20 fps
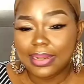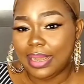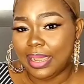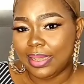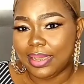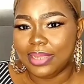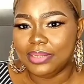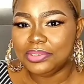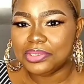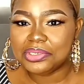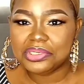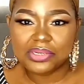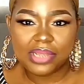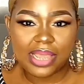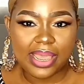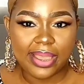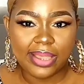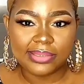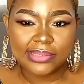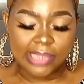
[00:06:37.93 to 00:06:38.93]
Like I told you
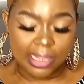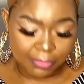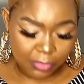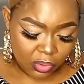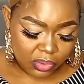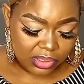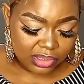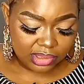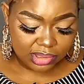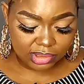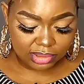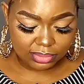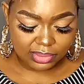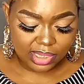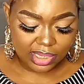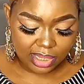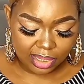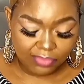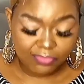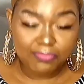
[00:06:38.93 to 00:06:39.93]
guys, I'm going to
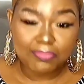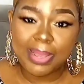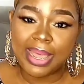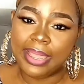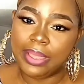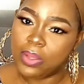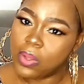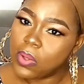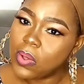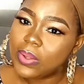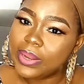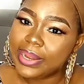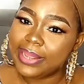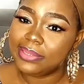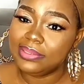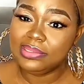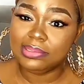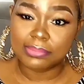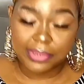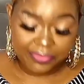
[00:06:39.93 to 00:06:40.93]
give my
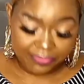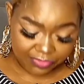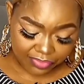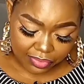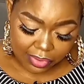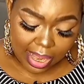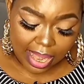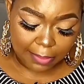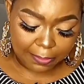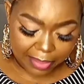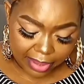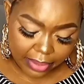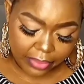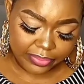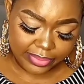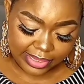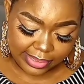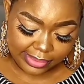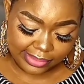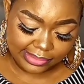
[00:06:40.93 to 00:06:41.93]
honest review
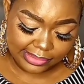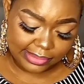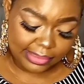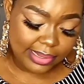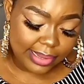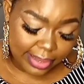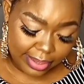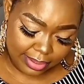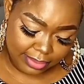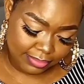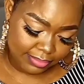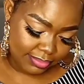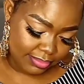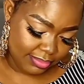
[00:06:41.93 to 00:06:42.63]
about this hair.